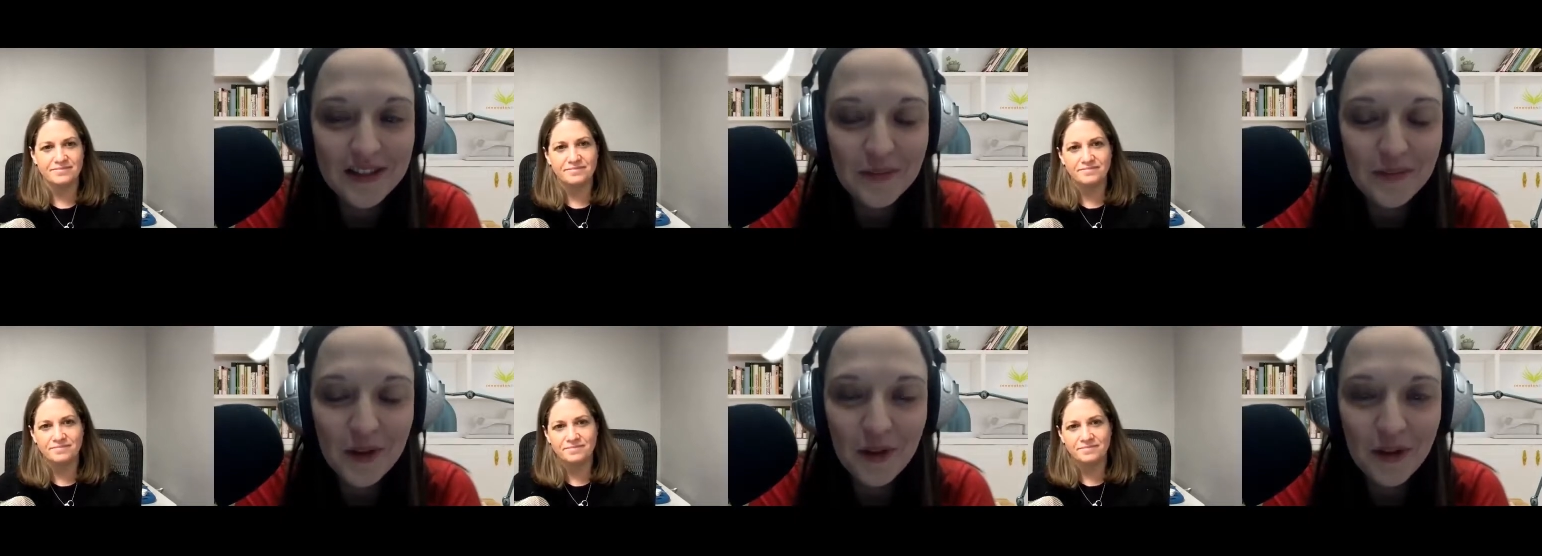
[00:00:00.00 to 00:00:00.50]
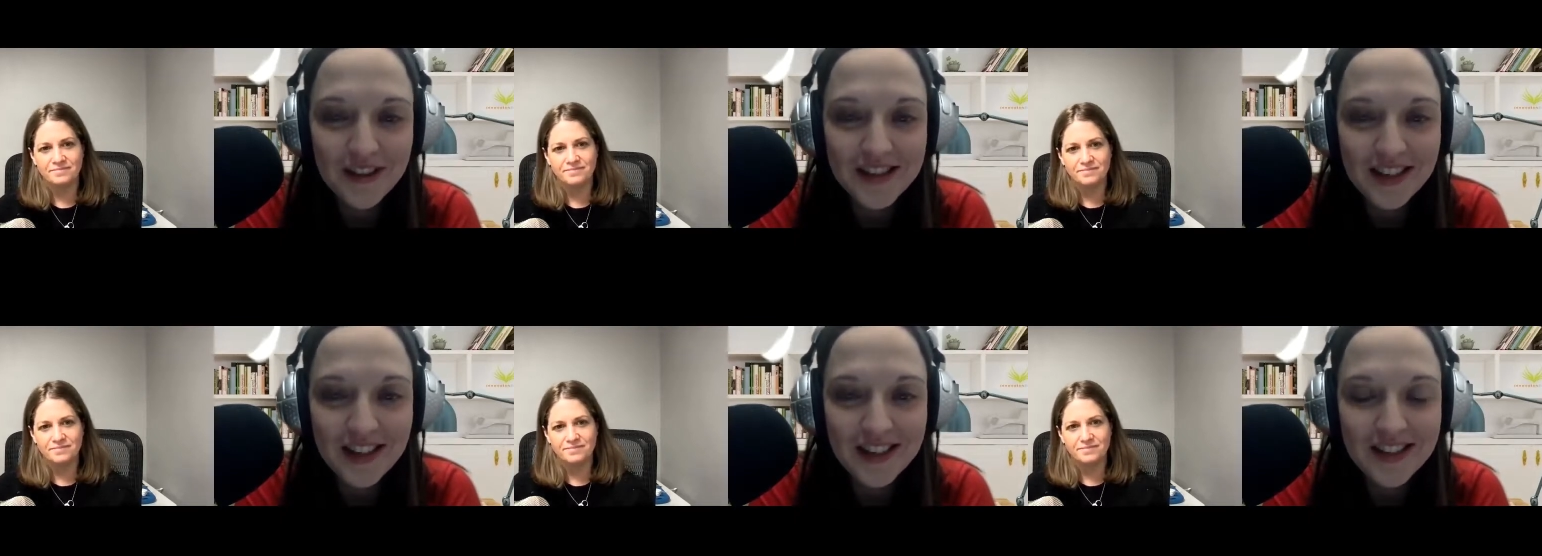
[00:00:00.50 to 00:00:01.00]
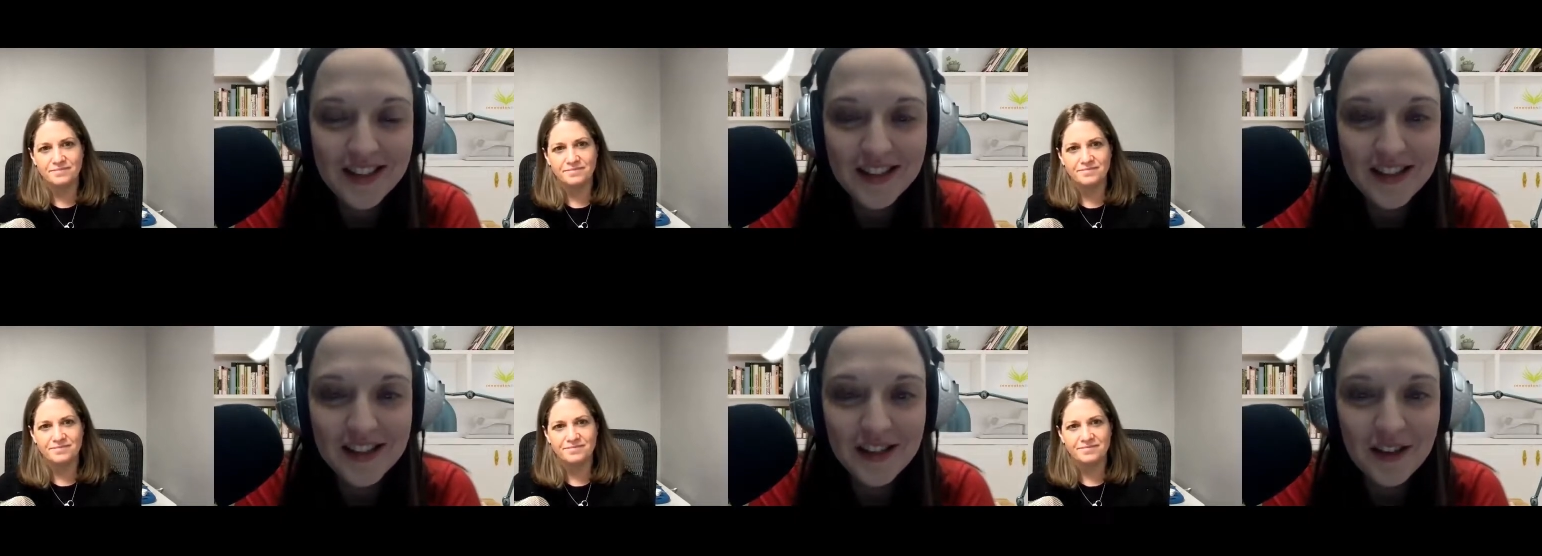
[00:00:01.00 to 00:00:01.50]
Speaker 1: um, your thoughts and
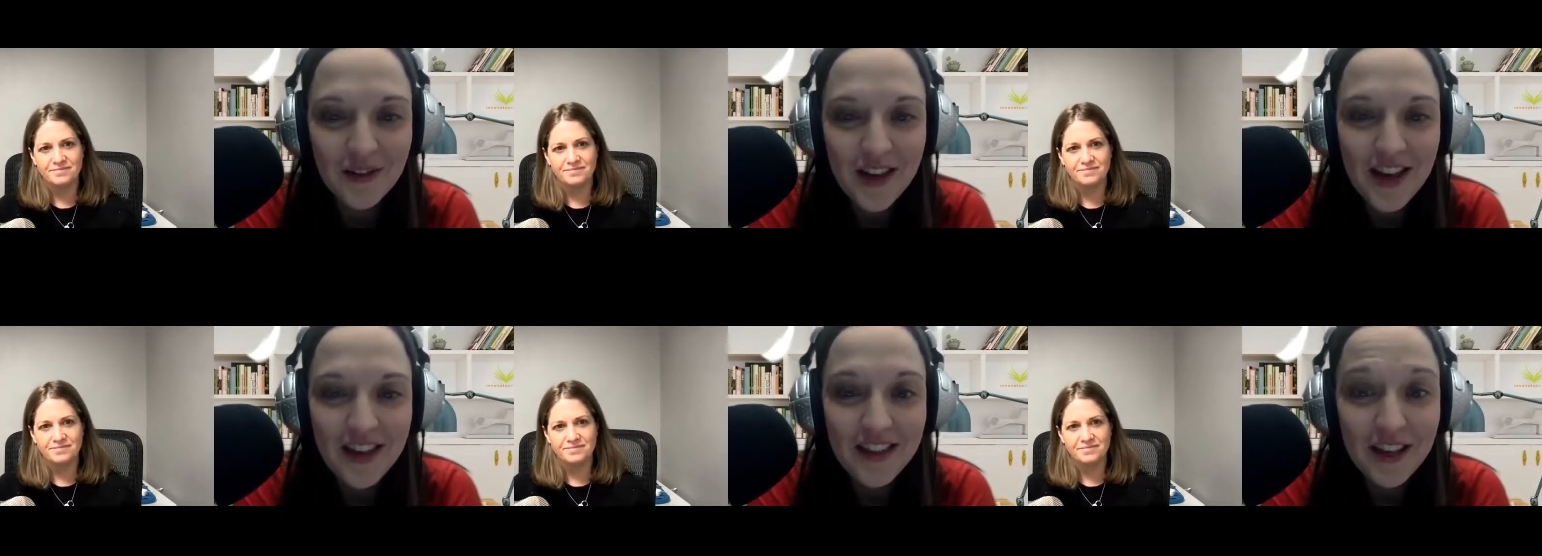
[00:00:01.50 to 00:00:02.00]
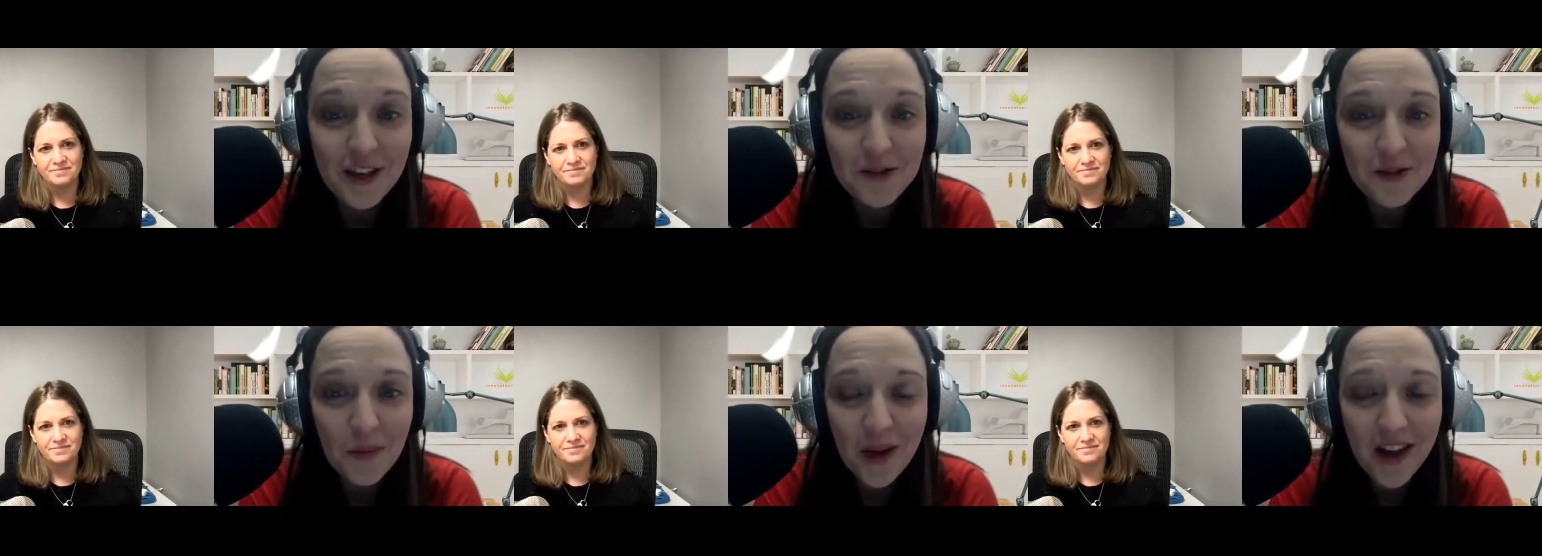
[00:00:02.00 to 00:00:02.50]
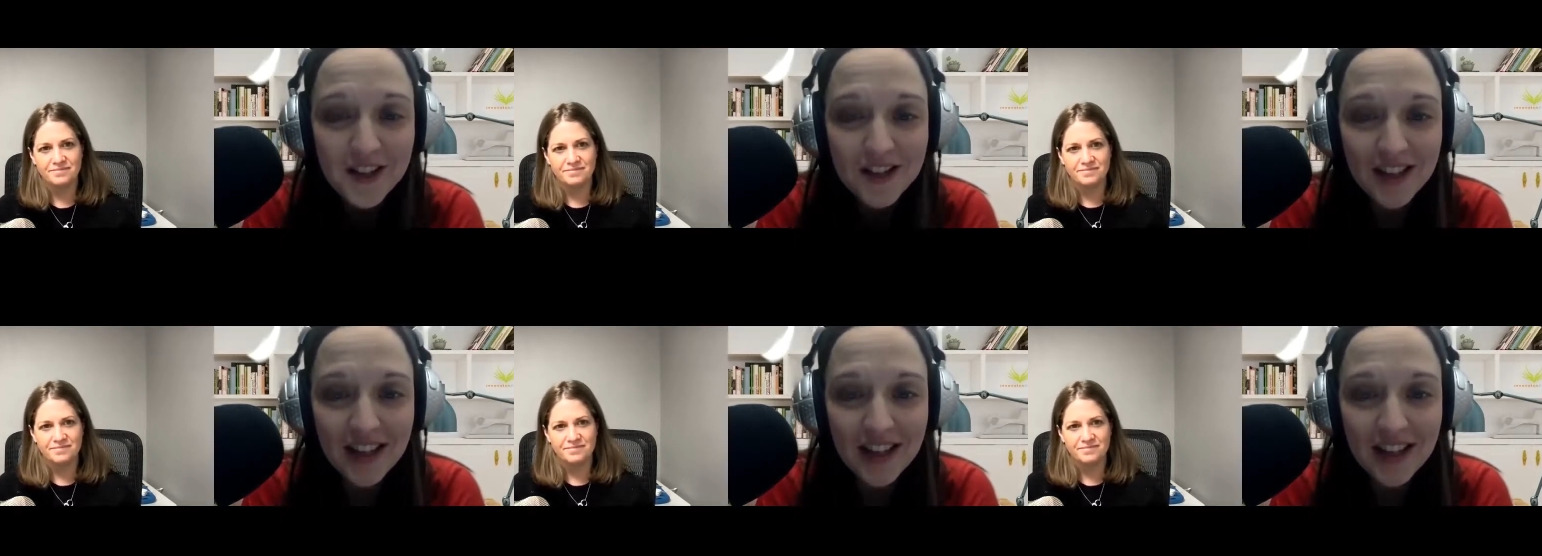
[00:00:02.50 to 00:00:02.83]
ideas. So thank you so much.